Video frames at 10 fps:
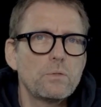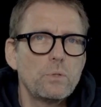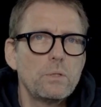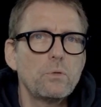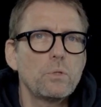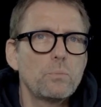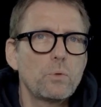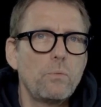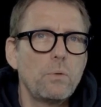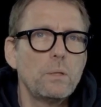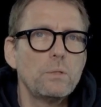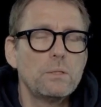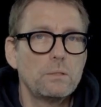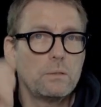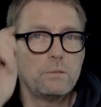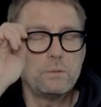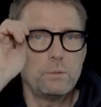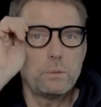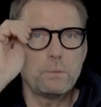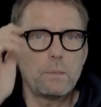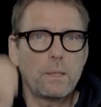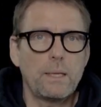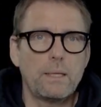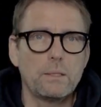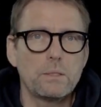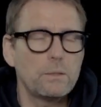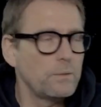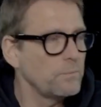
with 3 profiles. And